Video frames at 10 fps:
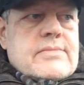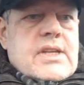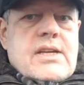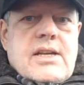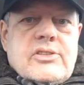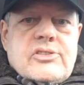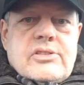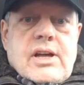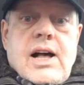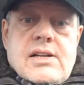It's
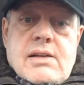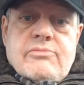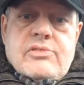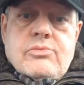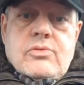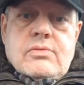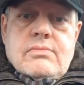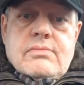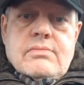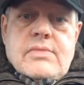uncomfortable,
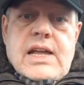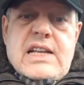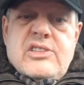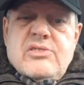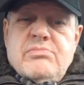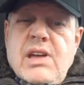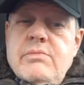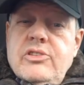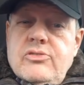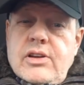it's maybe
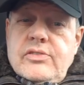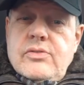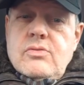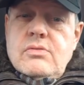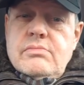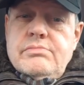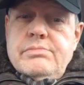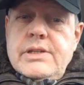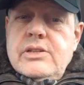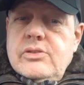stressful
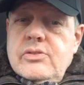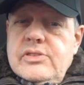because